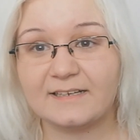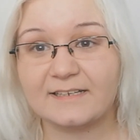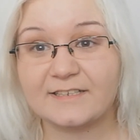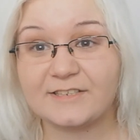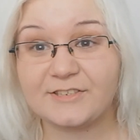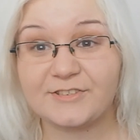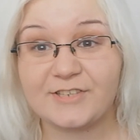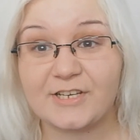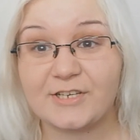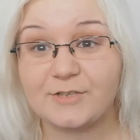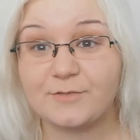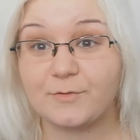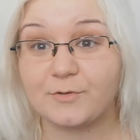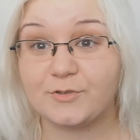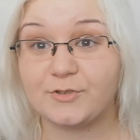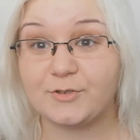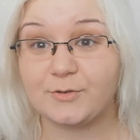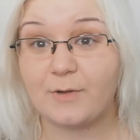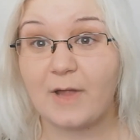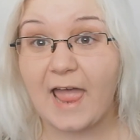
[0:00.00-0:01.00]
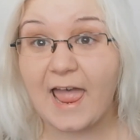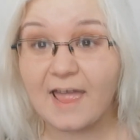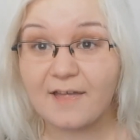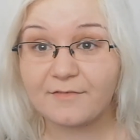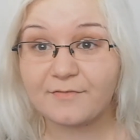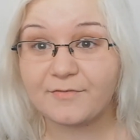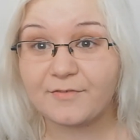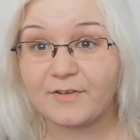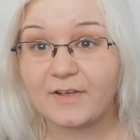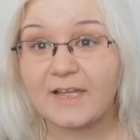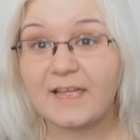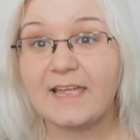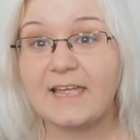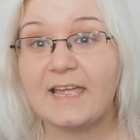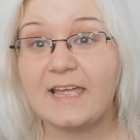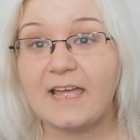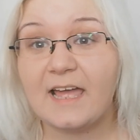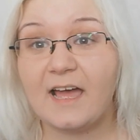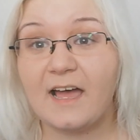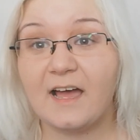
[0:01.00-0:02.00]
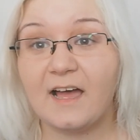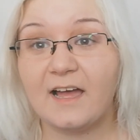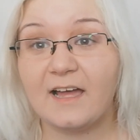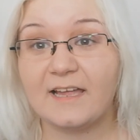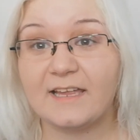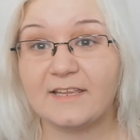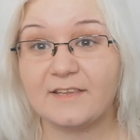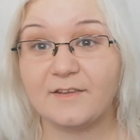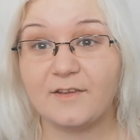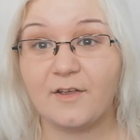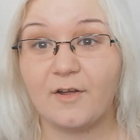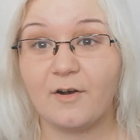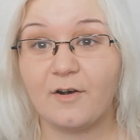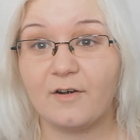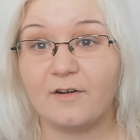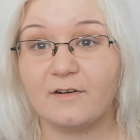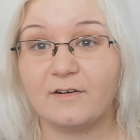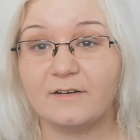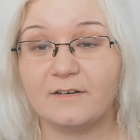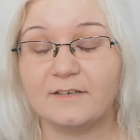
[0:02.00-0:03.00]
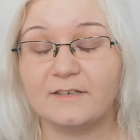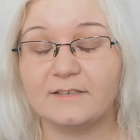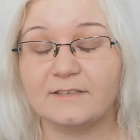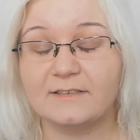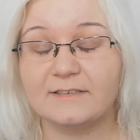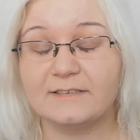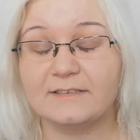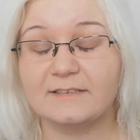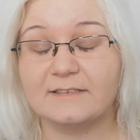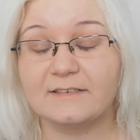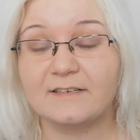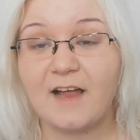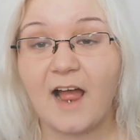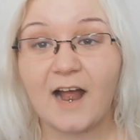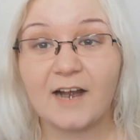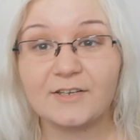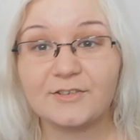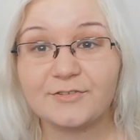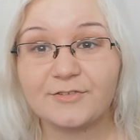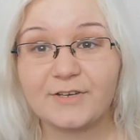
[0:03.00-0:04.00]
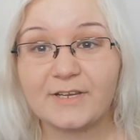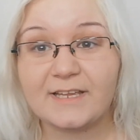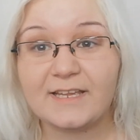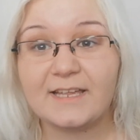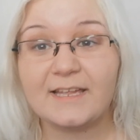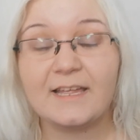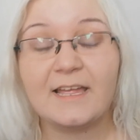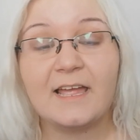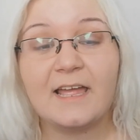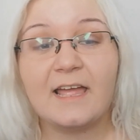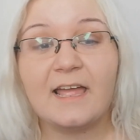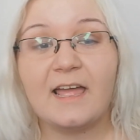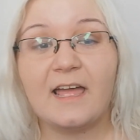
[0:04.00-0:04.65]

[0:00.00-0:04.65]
exchange what you have in your country.